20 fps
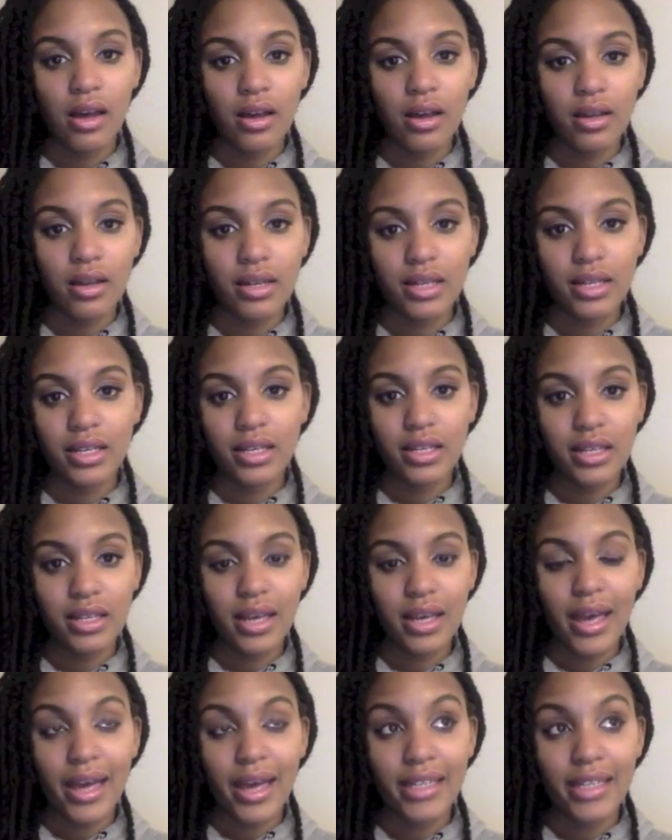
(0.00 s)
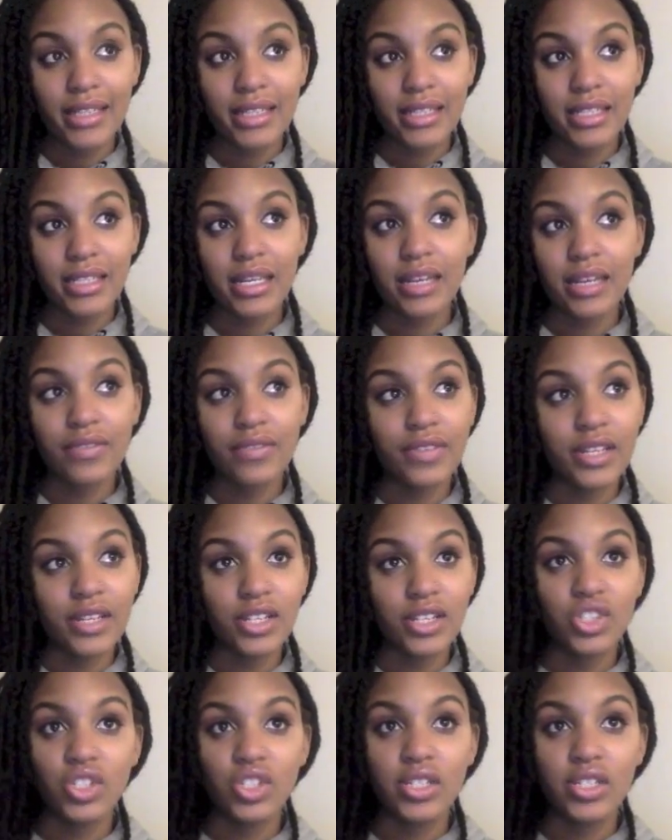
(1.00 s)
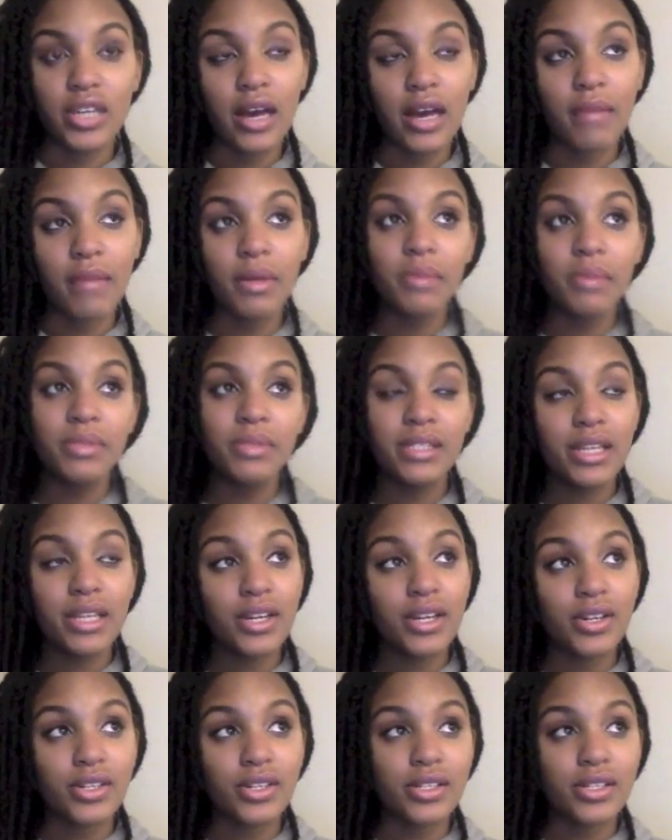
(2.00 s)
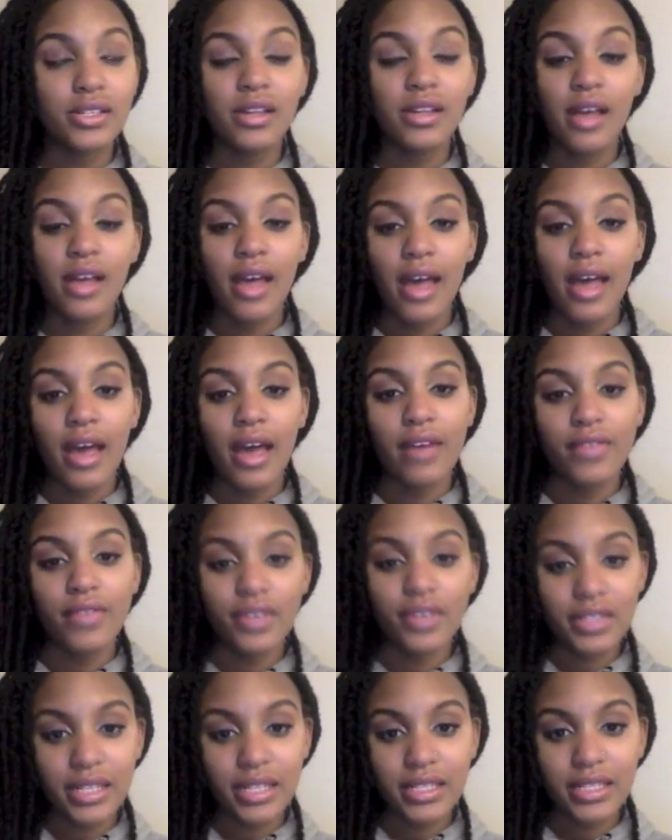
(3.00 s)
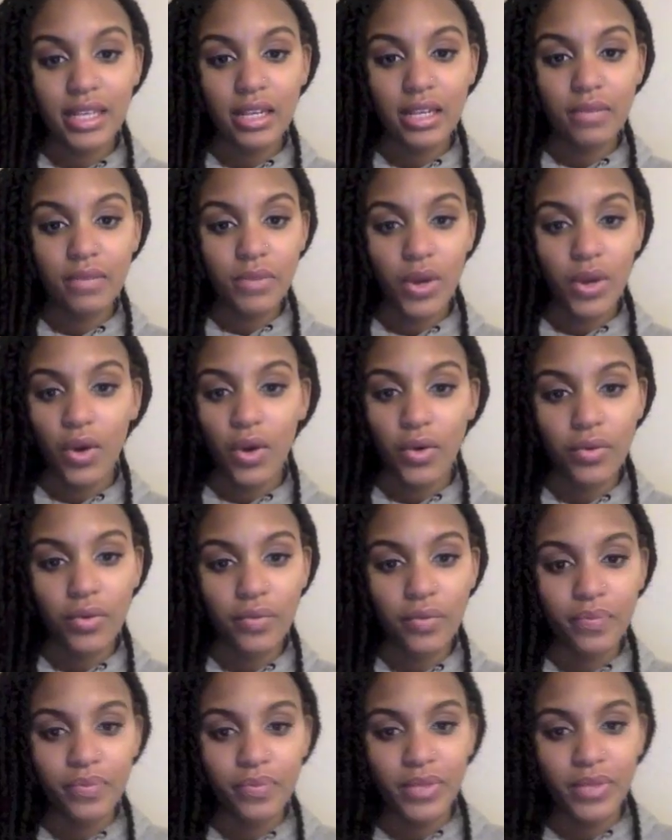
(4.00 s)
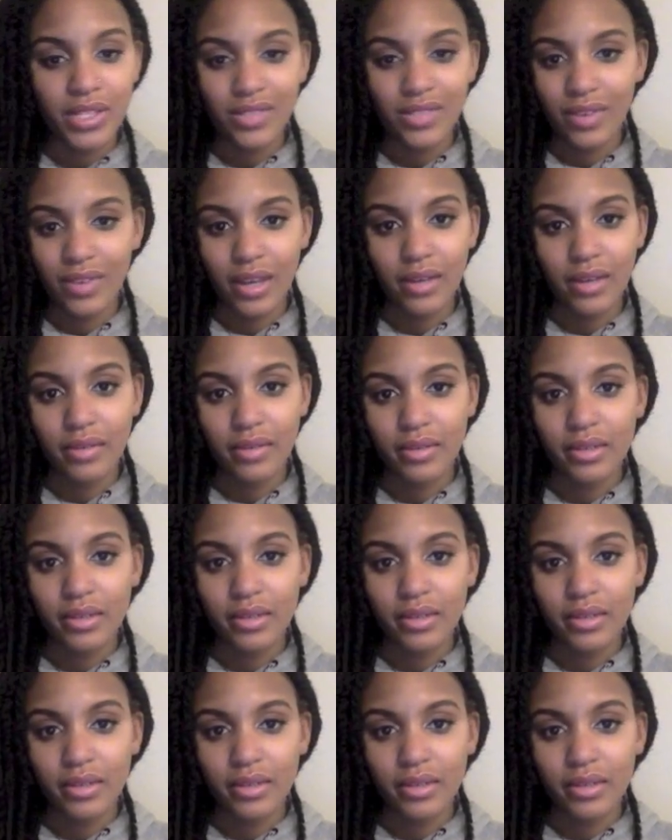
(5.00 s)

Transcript: he asked if he should come upstairs. At first I tell him no, it's fine.